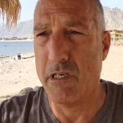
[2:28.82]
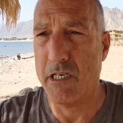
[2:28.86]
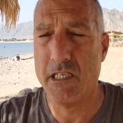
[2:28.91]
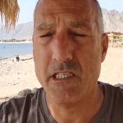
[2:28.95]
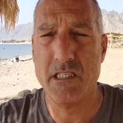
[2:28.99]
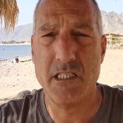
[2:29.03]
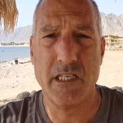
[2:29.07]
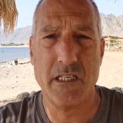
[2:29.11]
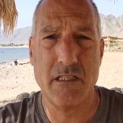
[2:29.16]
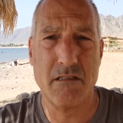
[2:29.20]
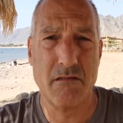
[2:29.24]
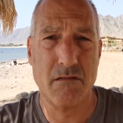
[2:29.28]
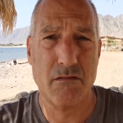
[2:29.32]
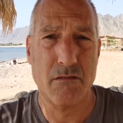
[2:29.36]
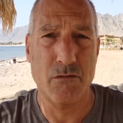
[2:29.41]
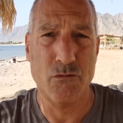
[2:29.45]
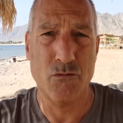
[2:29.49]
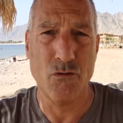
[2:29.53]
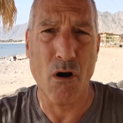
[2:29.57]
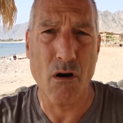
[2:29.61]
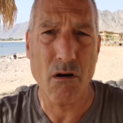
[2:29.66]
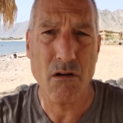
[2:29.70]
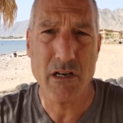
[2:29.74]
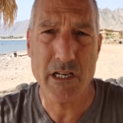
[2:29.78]
Is it
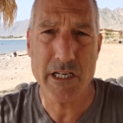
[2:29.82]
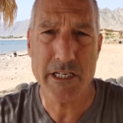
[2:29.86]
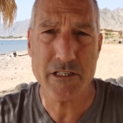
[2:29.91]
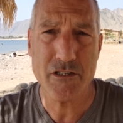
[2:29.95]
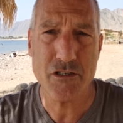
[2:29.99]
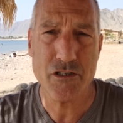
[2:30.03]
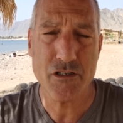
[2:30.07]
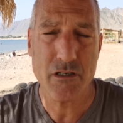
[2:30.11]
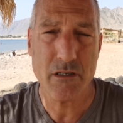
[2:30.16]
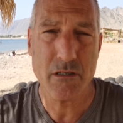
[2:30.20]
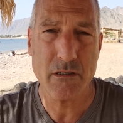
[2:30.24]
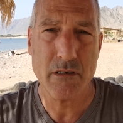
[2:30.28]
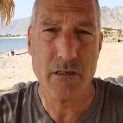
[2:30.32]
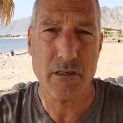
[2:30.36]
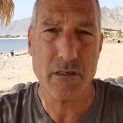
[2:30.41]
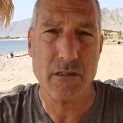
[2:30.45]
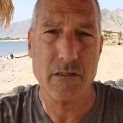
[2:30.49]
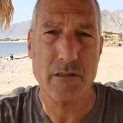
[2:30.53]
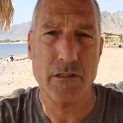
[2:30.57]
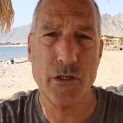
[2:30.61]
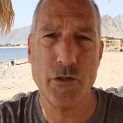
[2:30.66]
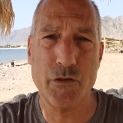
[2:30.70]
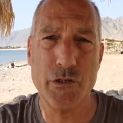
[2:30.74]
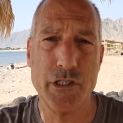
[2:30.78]
knowledge?
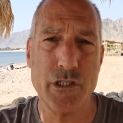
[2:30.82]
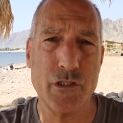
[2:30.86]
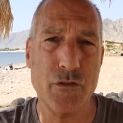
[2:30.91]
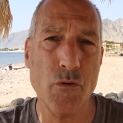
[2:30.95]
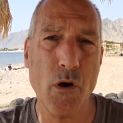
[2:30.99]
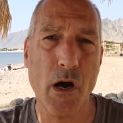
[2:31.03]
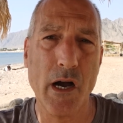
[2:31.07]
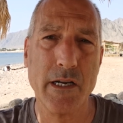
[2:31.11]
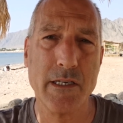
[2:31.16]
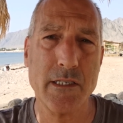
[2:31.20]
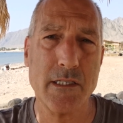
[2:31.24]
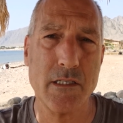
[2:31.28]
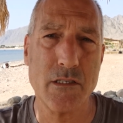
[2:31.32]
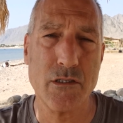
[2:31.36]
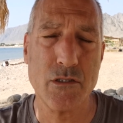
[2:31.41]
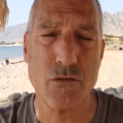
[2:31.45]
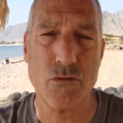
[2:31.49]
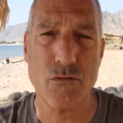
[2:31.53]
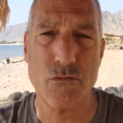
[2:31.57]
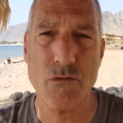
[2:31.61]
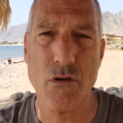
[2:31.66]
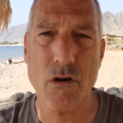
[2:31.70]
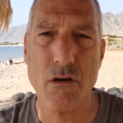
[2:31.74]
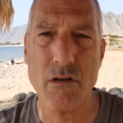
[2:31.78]
There is no access
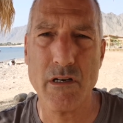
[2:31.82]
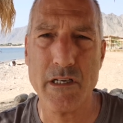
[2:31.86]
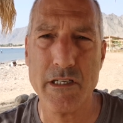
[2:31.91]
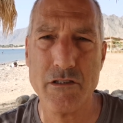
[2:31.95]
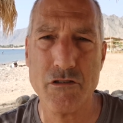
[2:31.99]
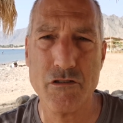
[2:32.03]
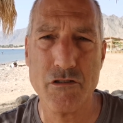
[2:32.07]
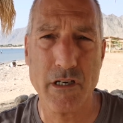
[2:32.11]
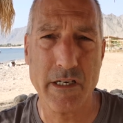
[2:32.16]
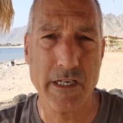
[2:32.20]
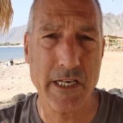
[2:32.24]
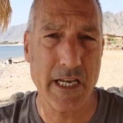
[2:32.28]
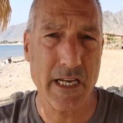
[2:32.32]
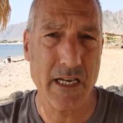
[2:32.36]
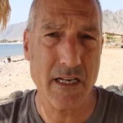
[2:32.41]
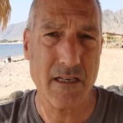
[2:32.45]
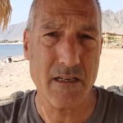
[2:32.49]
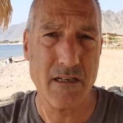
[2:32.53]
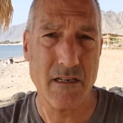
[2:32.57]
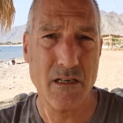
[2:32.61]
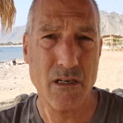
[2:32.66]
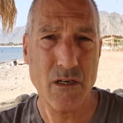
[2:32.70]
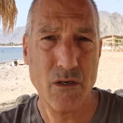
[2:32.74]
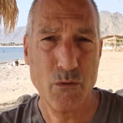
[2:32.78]
to knowledge.
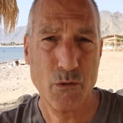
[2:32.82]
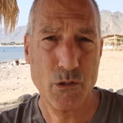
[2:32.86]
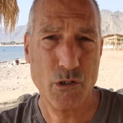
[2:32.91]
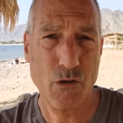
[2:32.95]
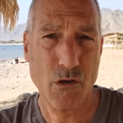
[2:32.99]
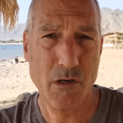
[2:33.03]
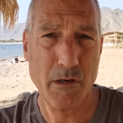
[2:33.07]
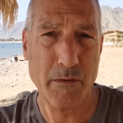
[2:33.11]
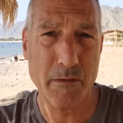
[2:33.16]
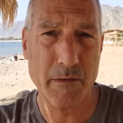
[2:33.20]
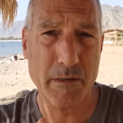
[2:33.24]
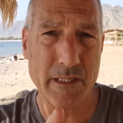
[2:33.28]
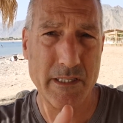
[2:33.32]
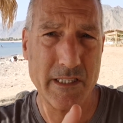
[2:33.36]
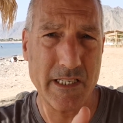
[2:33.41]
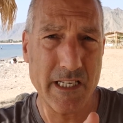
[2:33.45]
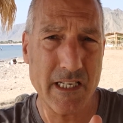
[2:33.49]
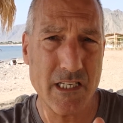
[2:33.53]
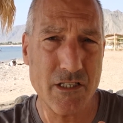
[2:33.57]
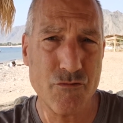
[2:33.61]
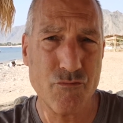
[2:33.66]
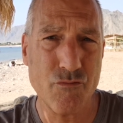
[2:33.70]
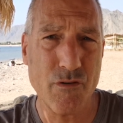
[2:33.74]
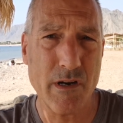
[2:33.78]
Again, we're talking about
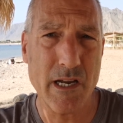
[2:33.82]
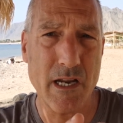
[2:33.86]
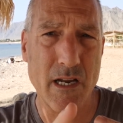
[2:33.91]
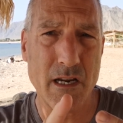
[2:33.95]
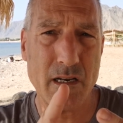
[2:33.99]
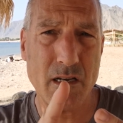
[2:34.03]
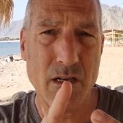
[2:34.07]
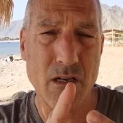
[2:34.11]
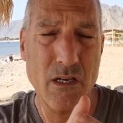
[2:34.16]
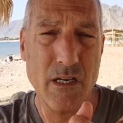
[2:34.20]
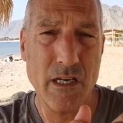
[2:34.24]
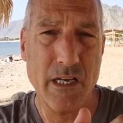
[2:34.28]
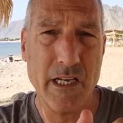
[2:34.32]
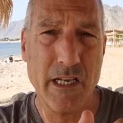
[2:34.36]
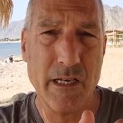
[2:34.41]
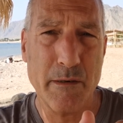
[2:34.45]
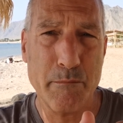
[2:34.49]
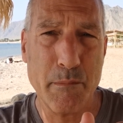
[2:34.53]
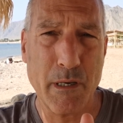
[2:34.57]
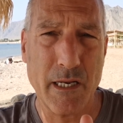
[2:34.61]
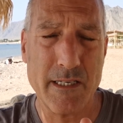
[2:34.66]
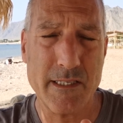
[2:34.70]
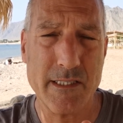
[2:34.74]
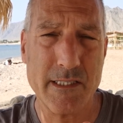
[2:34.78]
Israel,
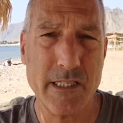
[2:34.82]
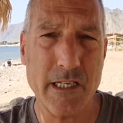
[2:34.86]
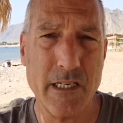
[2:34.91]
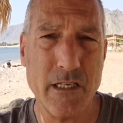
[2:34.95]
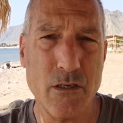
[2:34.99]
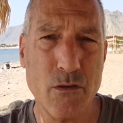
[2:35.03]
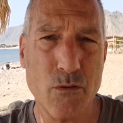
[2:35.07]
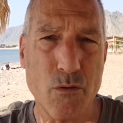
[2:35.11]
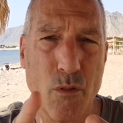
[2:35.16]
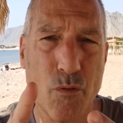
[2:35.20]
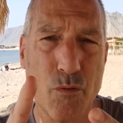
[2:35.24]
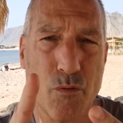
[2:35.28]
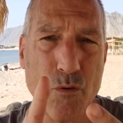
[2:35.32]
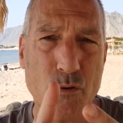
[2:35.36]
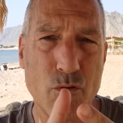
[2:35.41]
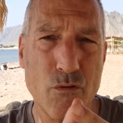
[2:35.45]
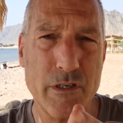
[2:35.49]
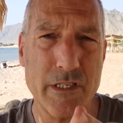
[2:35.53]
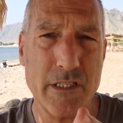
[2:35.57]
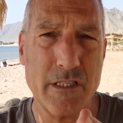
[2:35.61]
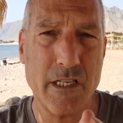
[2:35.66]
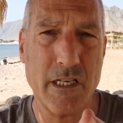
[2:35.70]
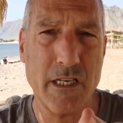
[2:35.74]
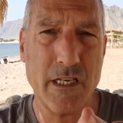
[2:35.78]
Palestinian
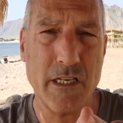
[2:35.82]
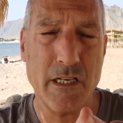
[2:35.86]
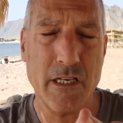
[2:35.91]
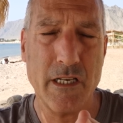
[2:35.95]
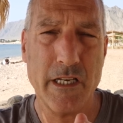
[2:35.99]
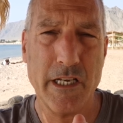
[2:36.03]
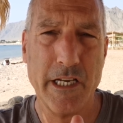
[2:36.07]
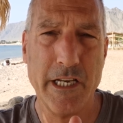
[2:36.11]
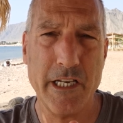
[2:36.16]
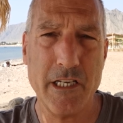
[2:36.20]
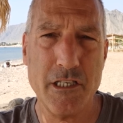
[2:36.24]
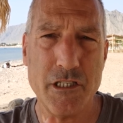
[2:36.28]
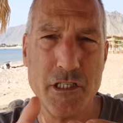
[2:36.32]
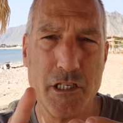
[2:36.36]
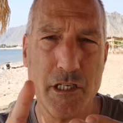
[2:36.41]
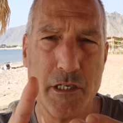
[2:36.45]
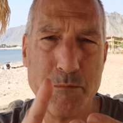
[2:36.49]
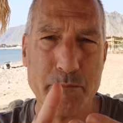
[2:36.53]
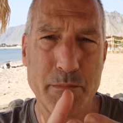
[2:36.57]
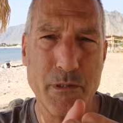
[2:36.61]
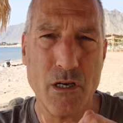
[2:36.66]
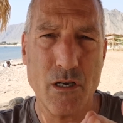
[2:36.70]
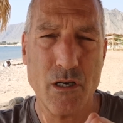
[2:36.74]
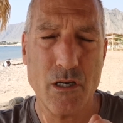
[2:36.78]
Authority,
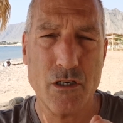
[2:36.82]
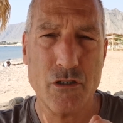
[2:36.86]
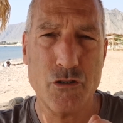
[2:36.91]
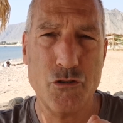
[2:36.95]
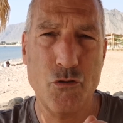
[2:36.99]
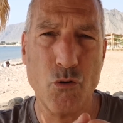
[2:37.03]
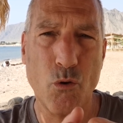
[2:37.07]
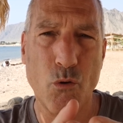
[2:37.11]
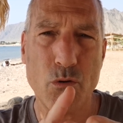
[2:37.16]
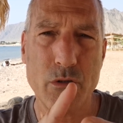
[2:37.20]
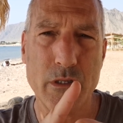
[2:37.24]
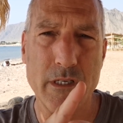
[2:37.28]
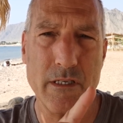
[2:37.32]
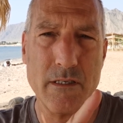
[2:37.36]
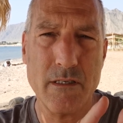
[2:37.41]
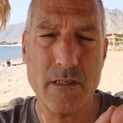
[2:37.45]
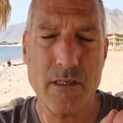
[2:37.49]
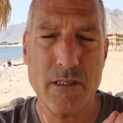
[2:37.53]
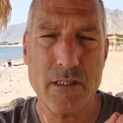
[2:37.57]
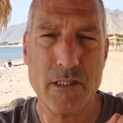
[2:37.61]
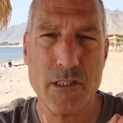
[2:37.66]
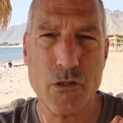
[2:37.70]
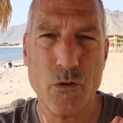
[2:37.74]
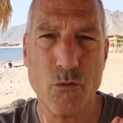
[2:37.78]
Egypt,
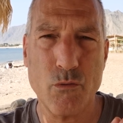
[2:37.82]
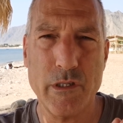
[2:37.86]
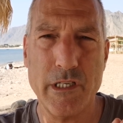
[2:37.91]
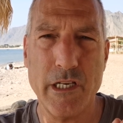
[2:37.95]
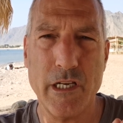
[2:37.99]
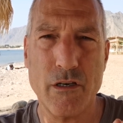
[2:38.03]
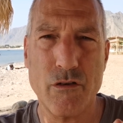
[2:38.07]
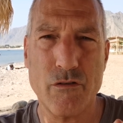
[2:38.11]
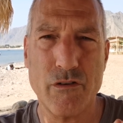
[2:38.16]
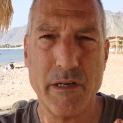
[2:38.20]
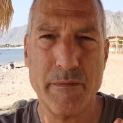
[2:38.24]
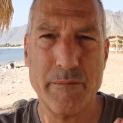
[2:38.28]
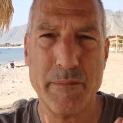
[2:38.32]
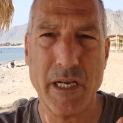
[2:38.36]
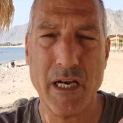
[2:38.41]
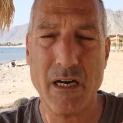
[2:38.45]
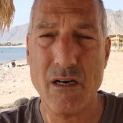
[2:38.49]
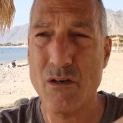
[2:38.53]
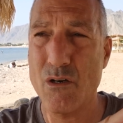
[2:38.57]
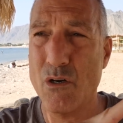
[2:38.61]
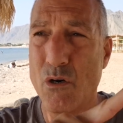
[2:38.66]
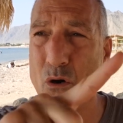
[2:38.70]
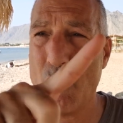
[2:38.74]
Jordan, Saudi Arabia.